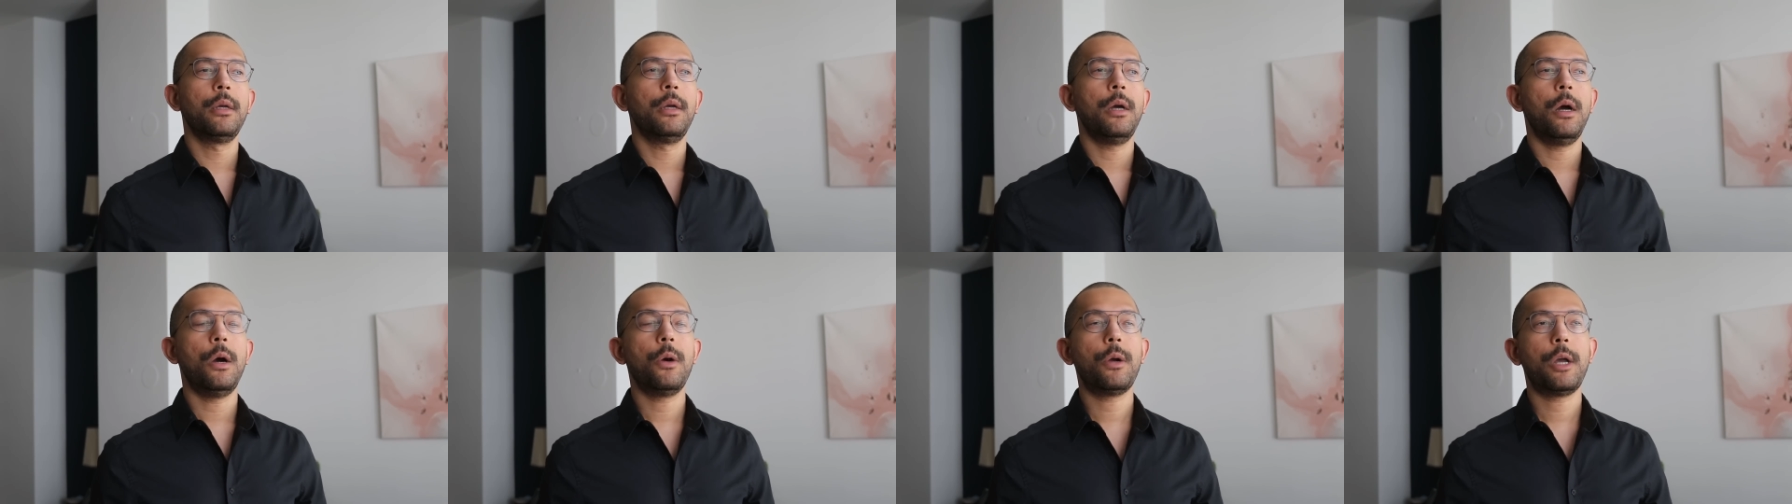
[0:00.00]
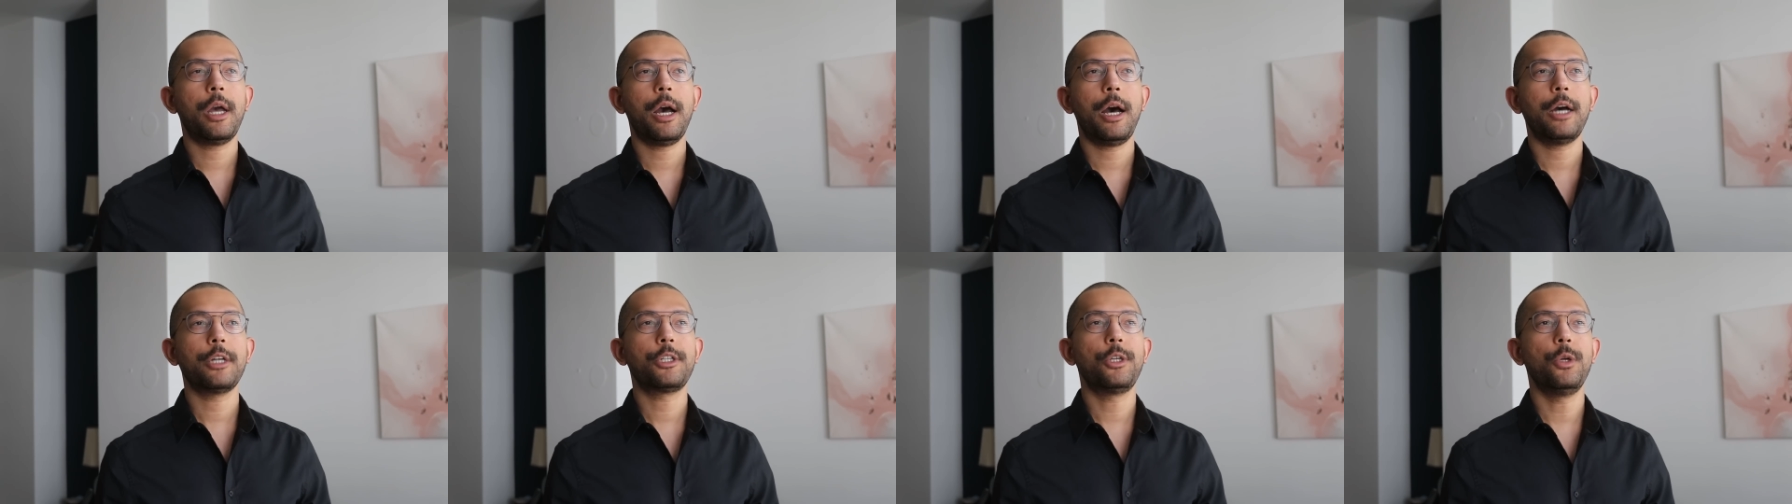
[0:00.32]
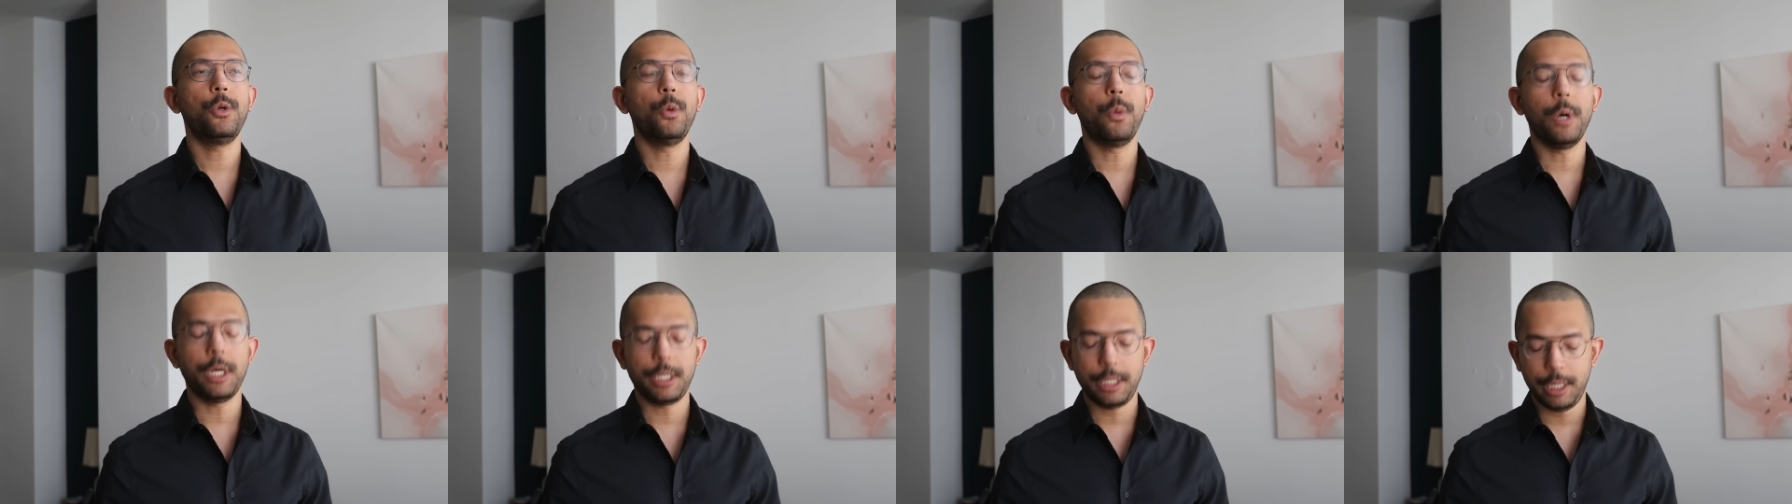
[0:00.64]
oh gosh,
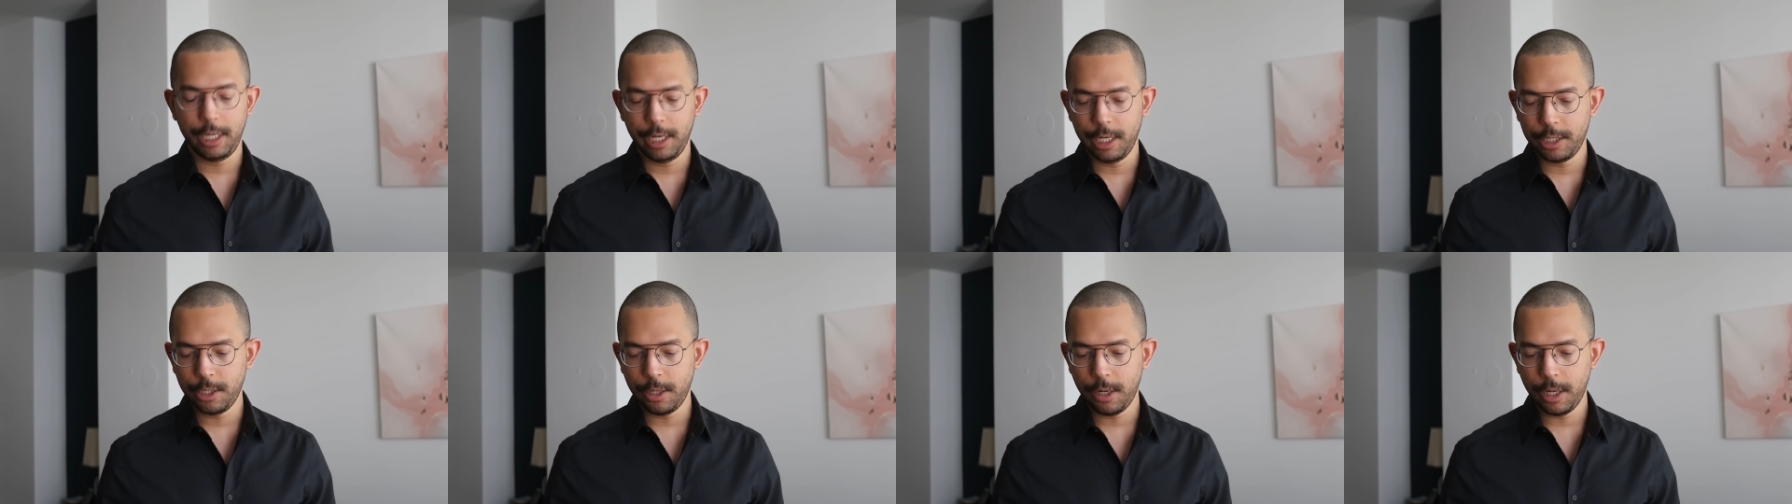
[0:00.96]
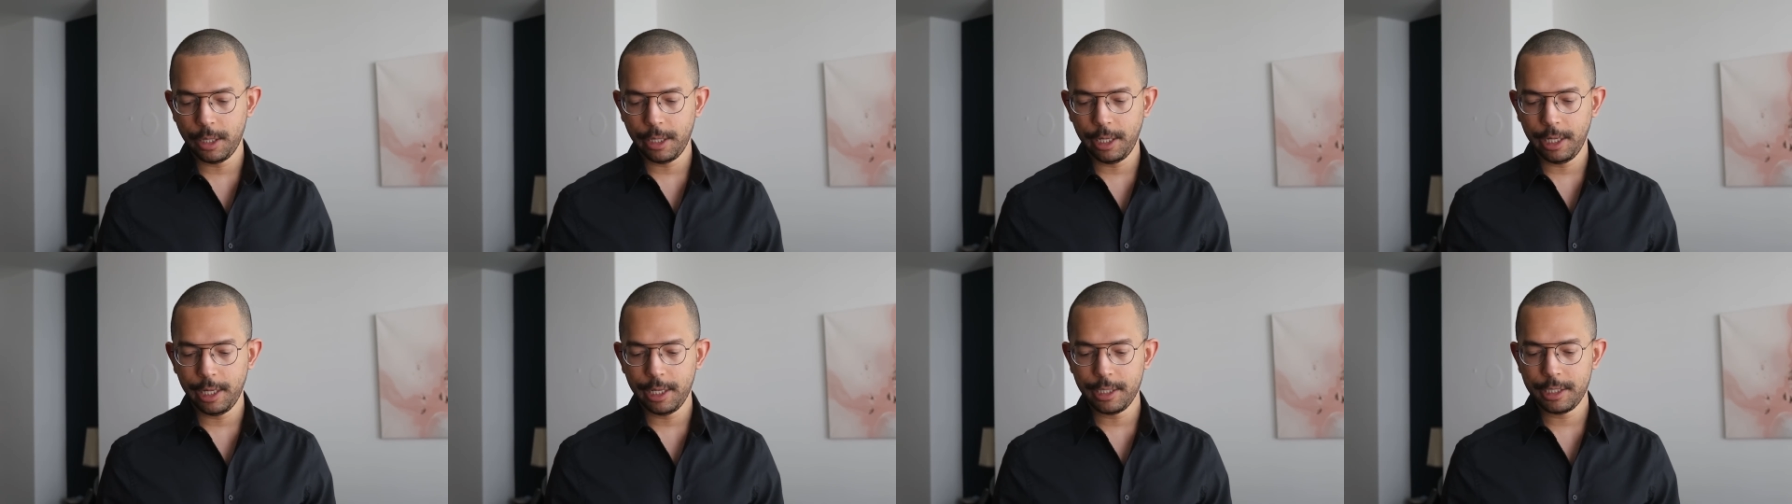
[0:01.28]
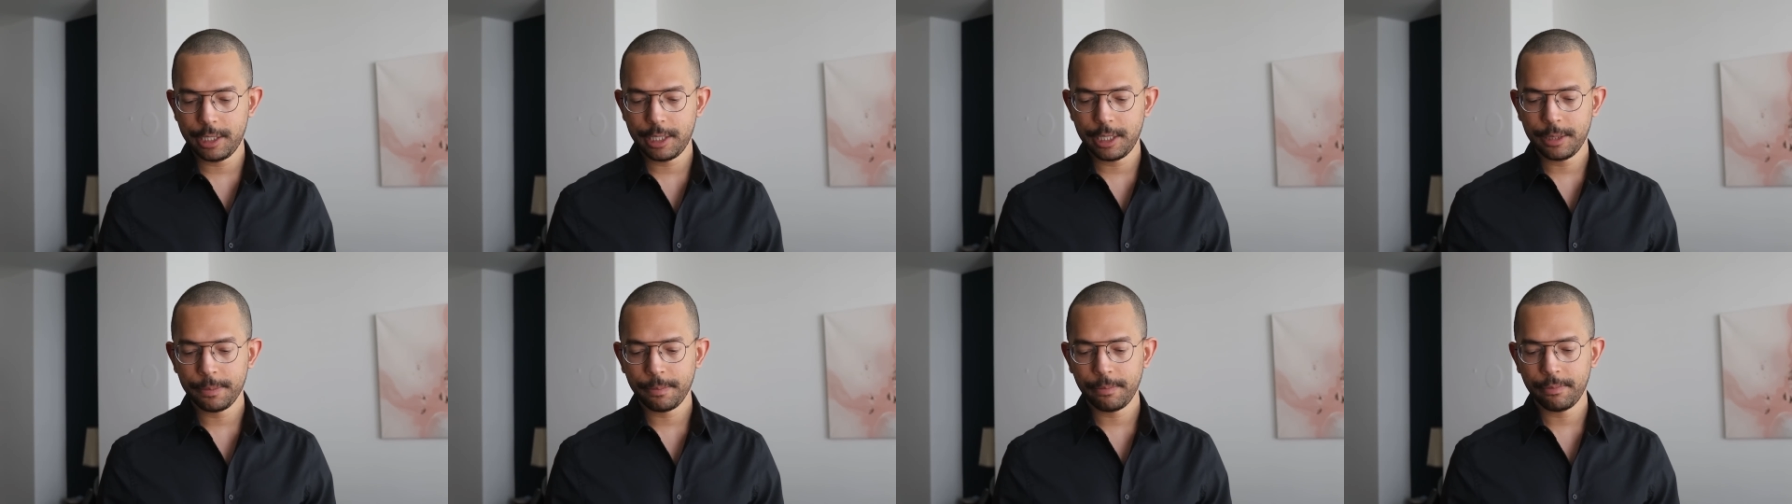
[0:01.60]
who was it? Is it on the
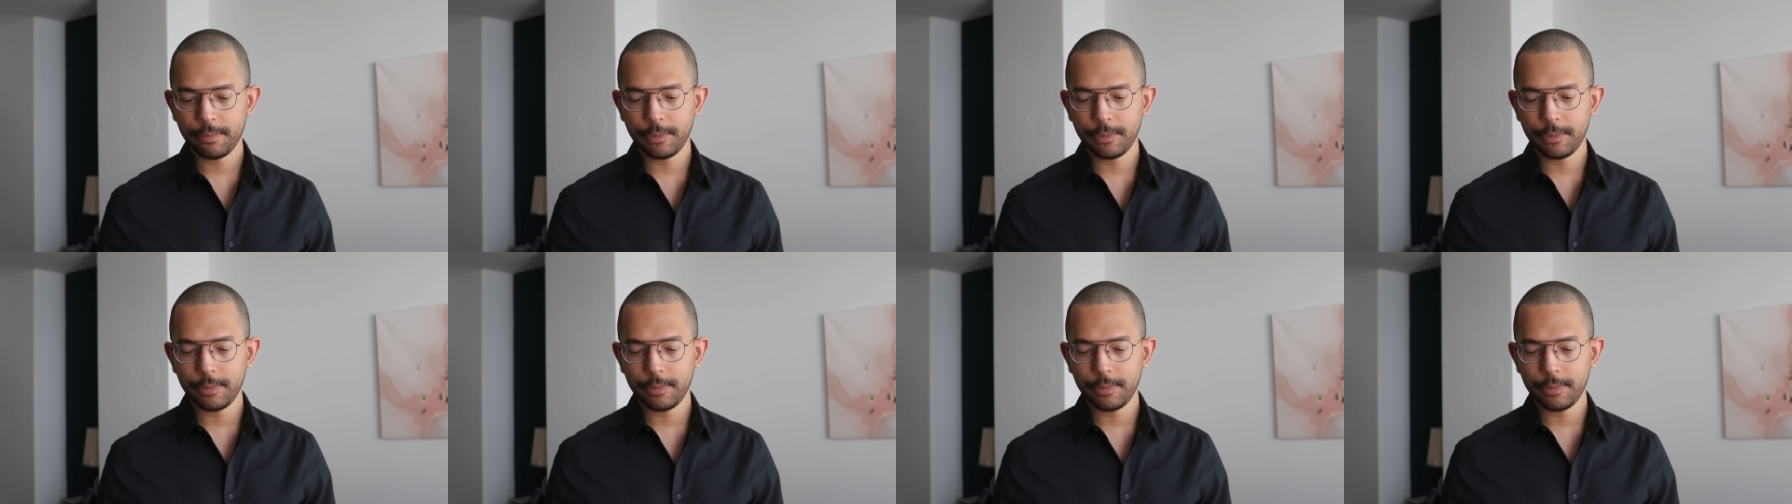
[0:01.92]
list?